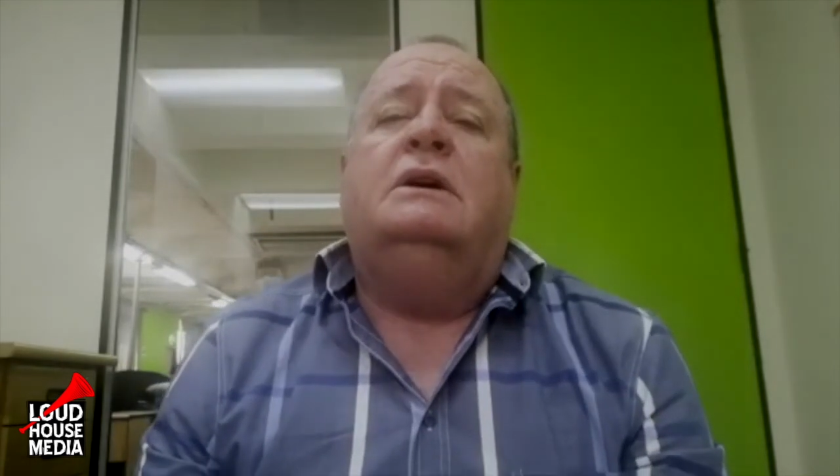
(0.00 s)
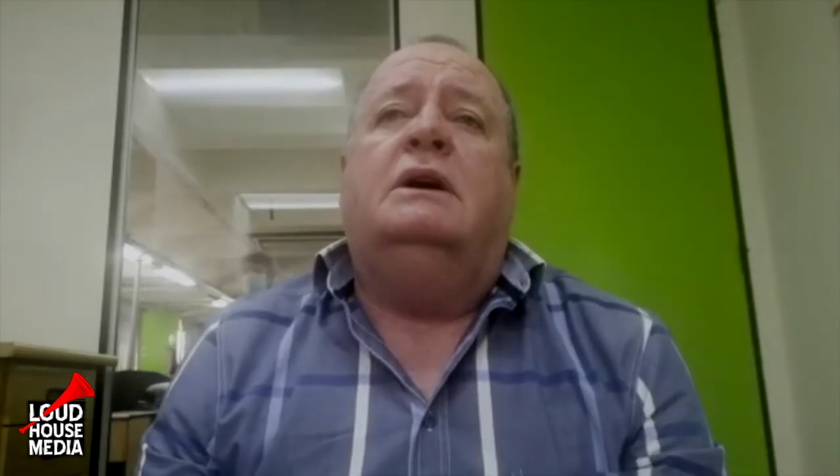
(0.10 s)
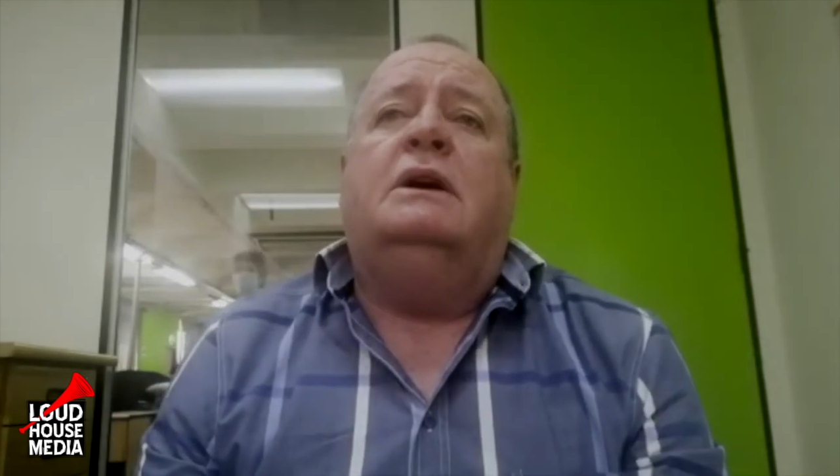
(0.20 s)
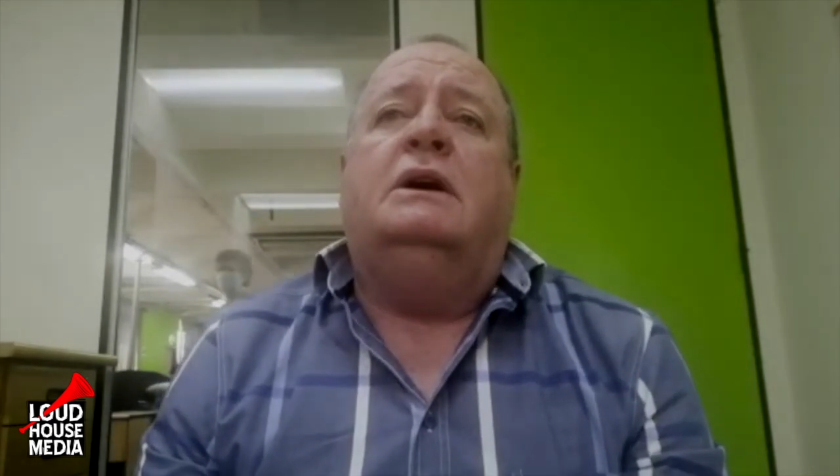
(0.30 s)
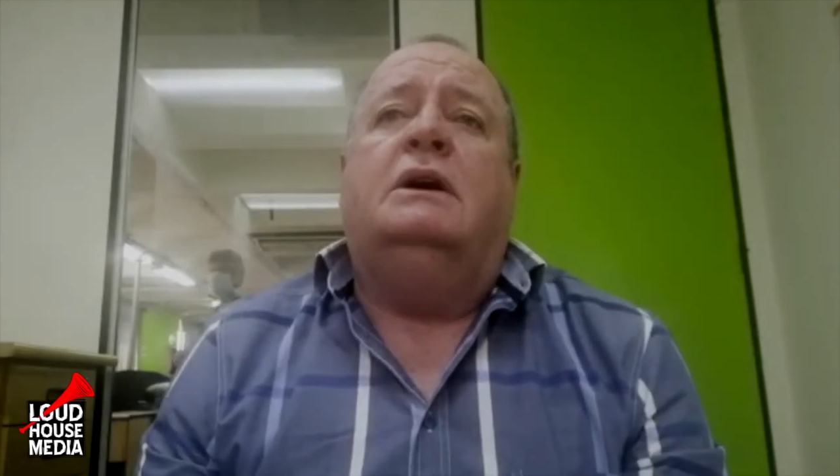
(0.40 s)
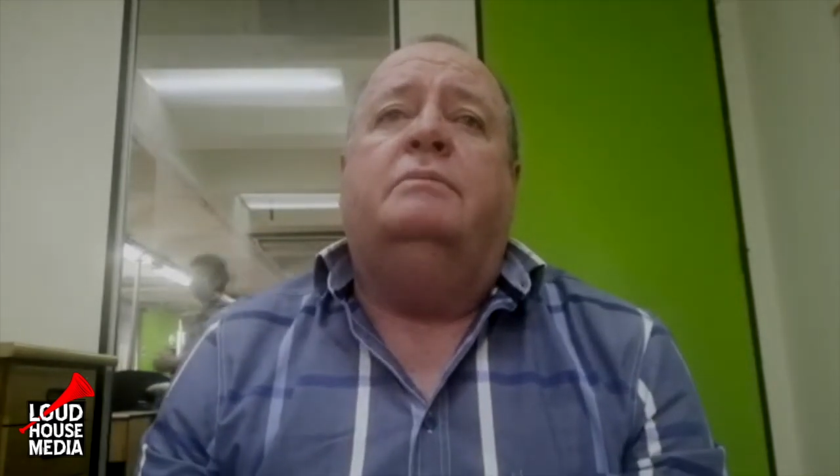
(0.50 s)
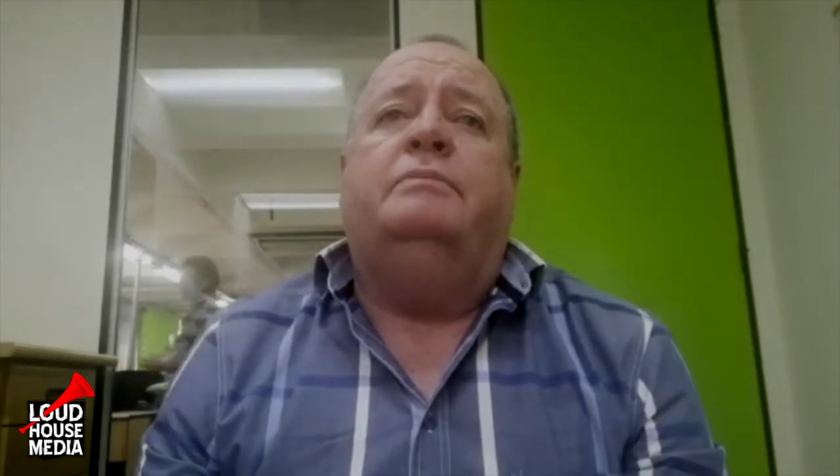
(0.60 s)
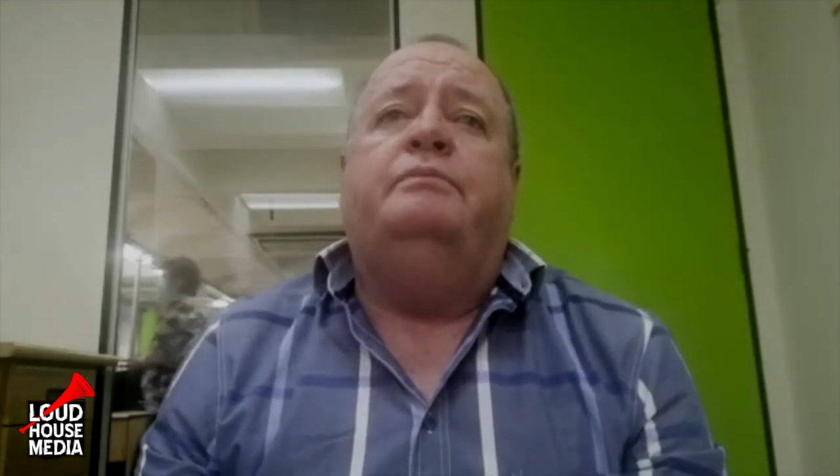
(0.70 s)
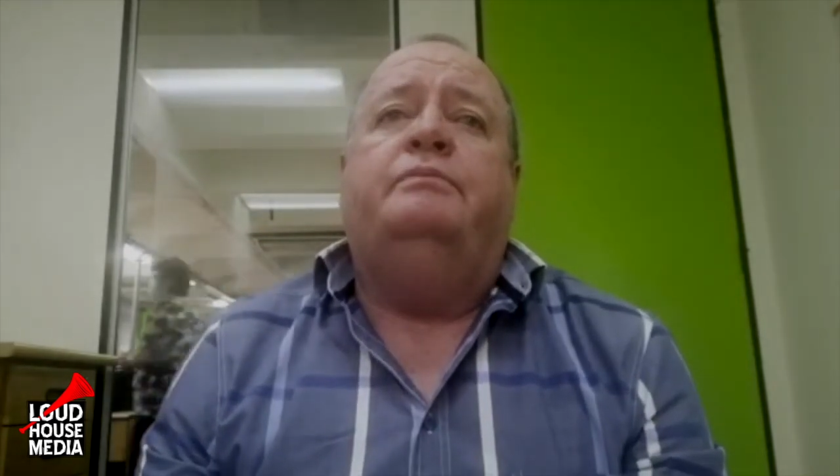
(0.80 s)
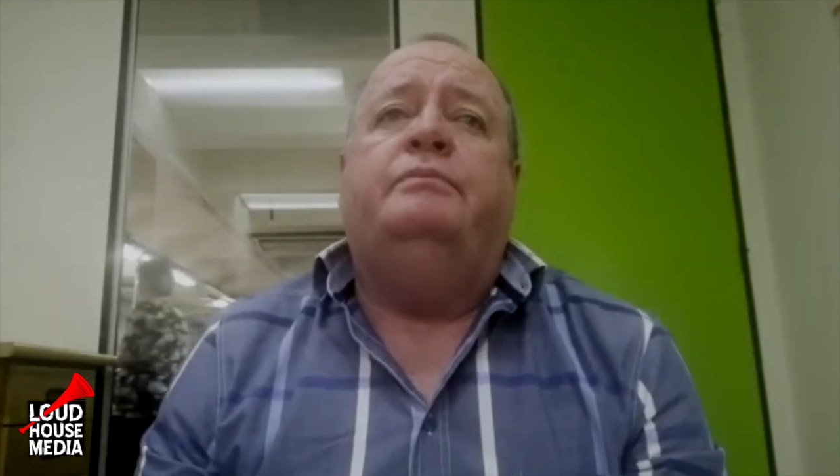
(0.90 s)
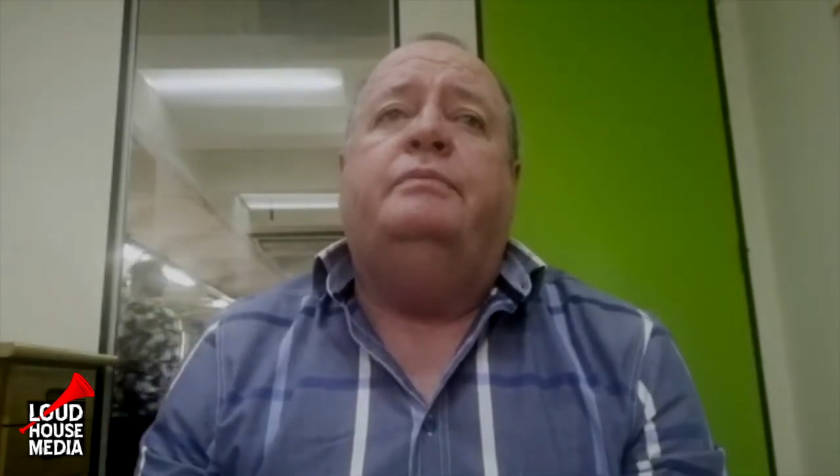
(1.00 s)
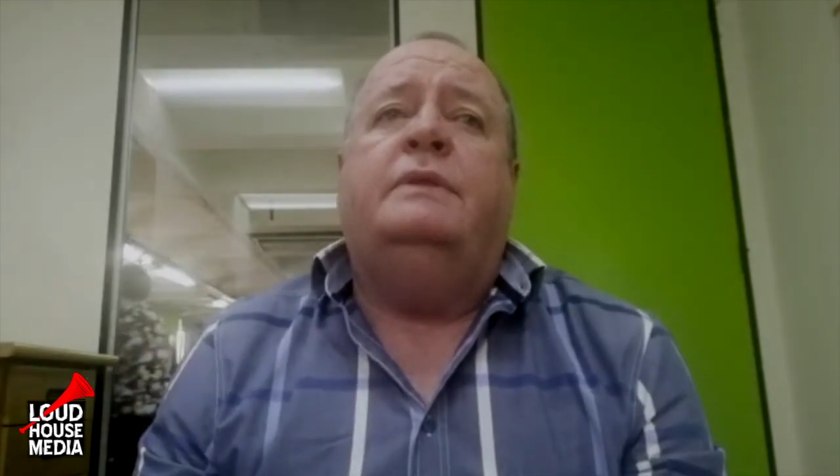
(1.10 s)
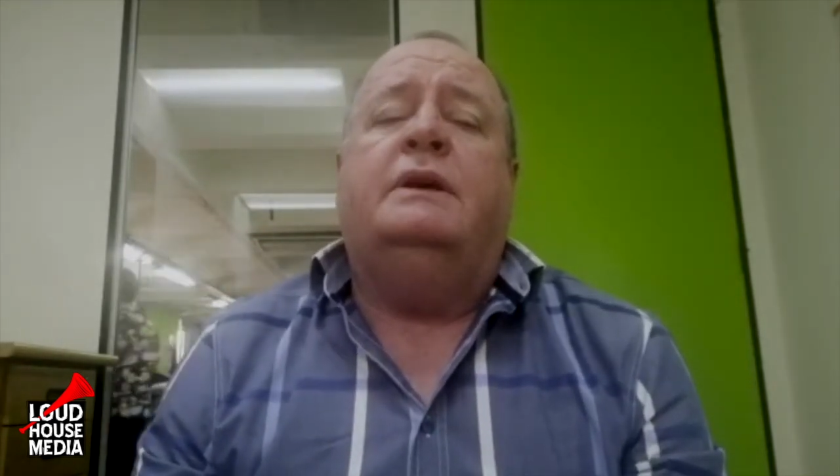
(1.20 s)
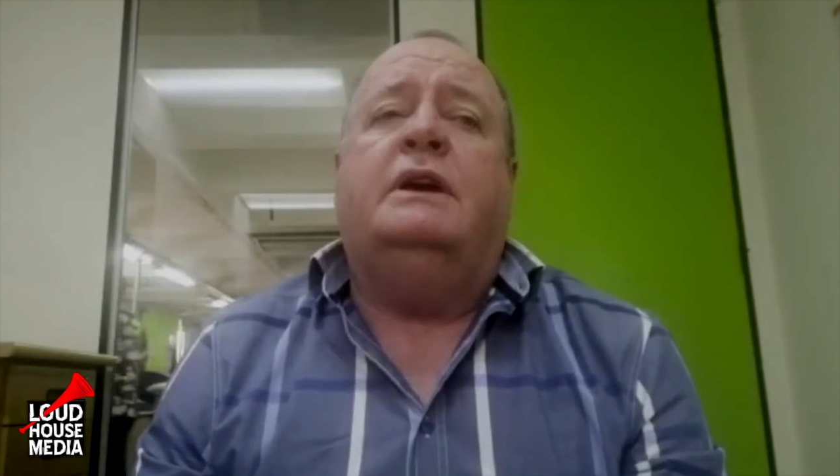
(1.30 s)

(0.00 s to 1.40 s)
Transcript: the